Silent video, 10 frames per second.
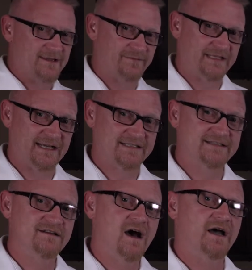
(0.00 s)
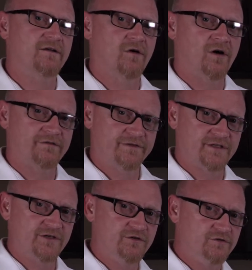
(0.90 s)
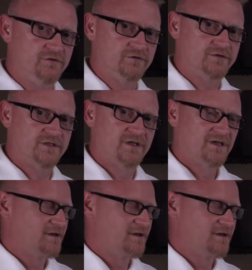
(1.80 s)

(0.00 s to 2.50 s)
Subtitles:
something that's not often used,